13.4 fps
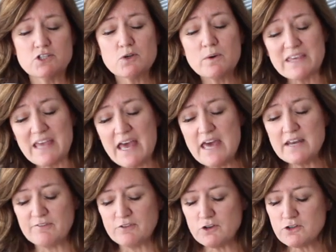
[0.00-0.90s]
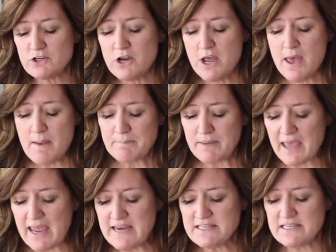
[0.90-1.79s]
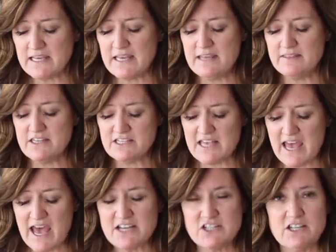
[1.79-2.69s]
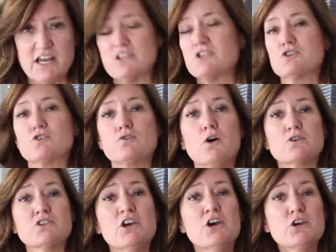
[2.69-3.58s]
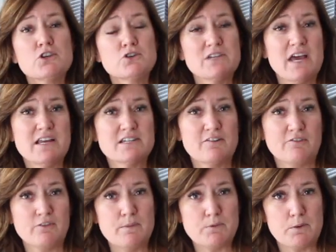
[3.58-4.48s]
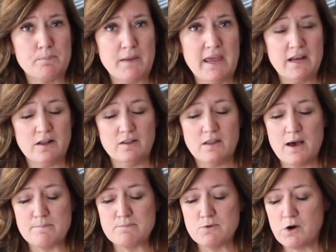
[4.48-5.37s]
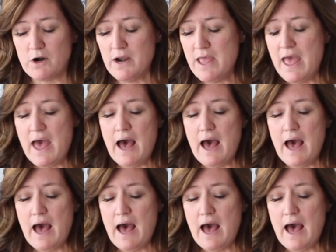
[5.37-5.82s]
So again, if you're painting in these hashtag strokes, you tend to flip your paint a lot more.